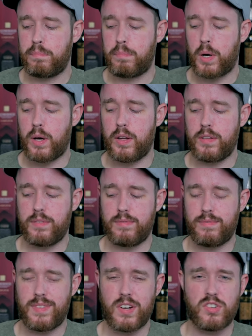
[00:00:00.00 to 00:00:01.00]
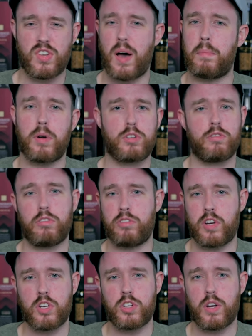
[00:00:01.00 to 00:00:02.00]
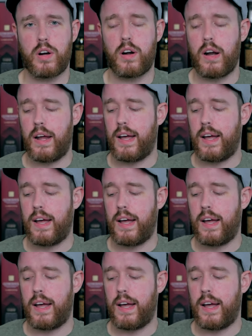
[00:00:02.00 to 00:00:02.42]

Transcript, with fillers: but there's not much of a finish here.